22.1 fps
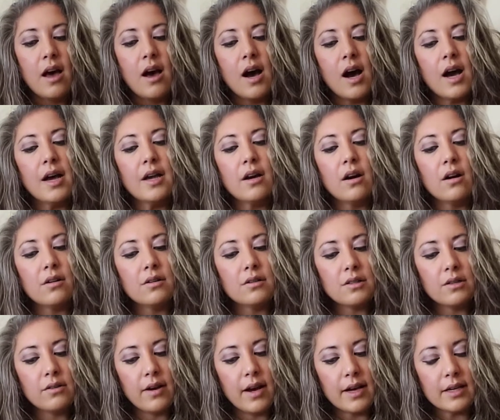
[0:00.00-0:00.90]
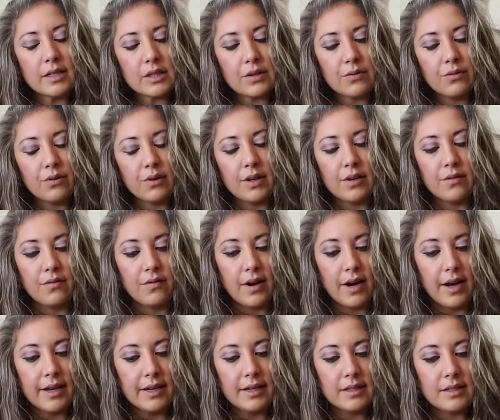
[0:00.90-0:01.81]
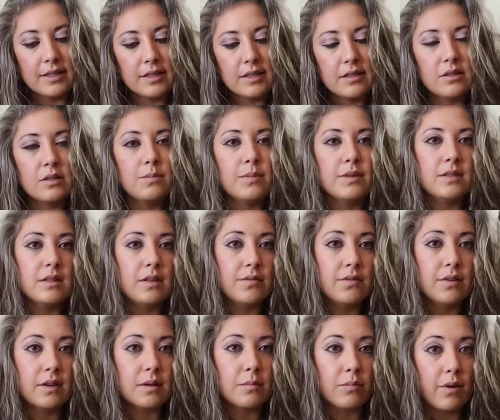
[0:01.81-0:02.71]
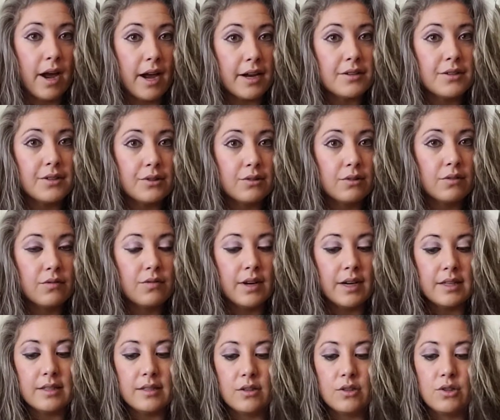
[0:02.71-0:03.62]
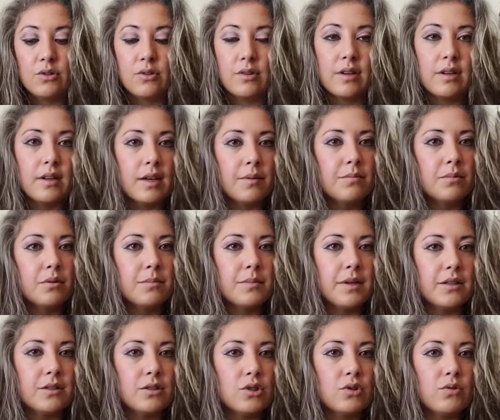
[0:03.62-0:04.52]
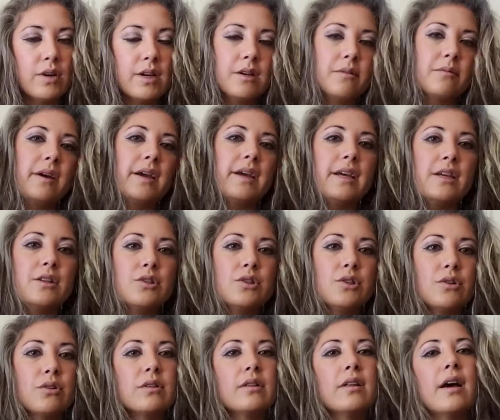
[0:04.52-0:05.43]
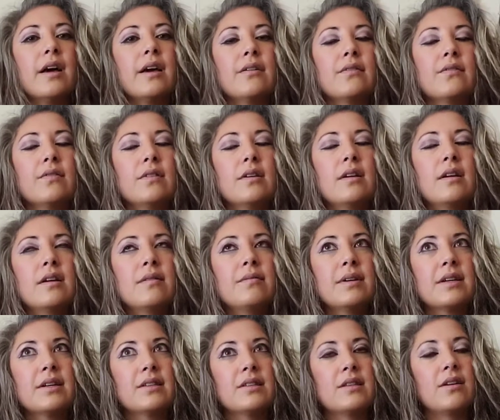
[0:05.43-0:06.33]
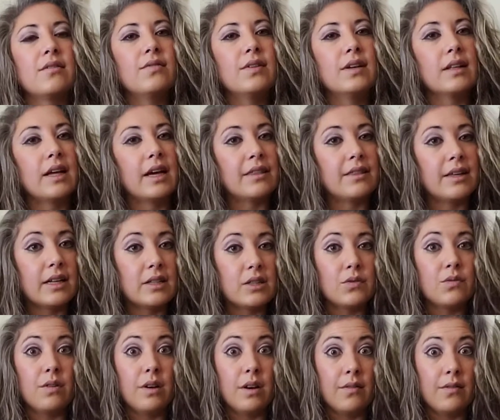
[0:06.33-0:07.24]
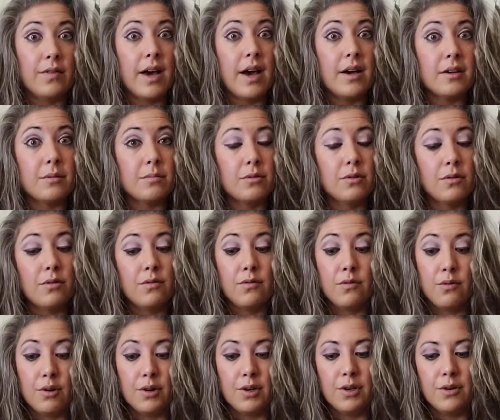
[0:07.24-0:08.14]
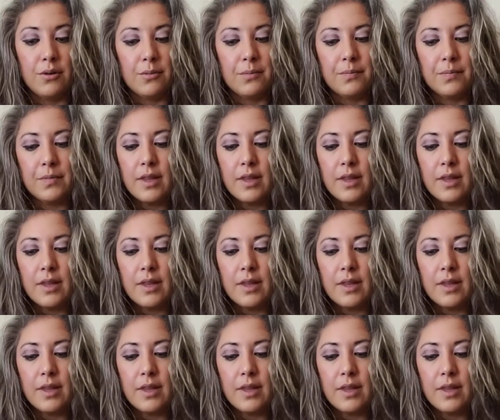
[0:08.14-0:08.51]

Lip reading: I also ask for advice, specific practical advice that you can implement straight away into your life, because I feel like that's very valuable for you.